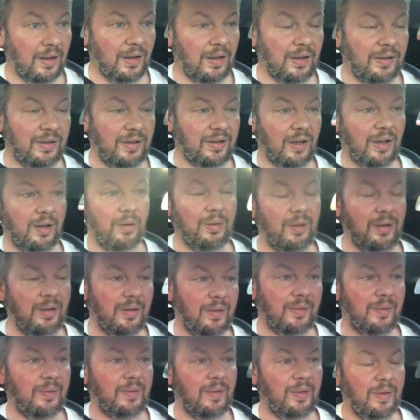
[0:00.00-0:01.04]
So
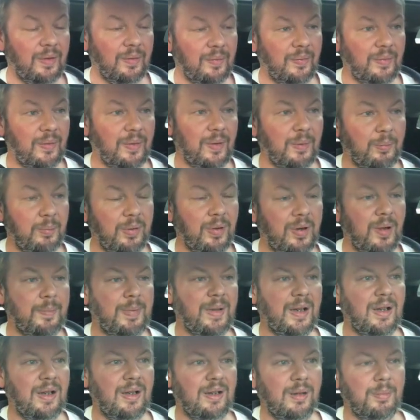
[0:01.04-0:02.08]
put a
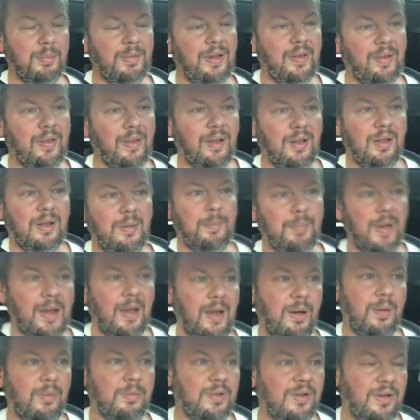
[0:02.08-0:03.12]
bid in up to
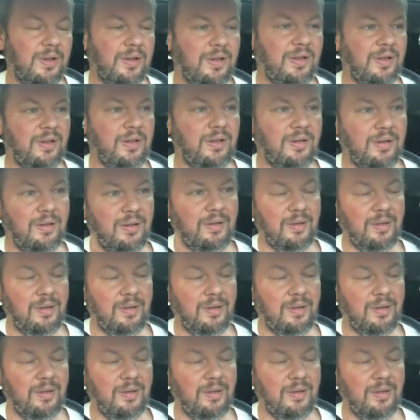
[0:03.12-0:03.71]
£30,